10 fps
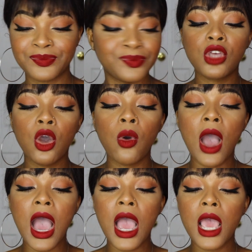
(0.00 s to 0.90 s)
So
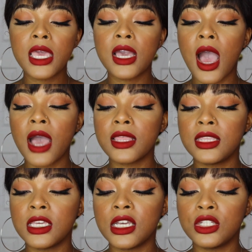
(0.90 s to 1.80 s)
I got
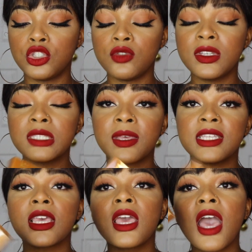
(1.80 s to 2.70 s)
the Juvia's Place.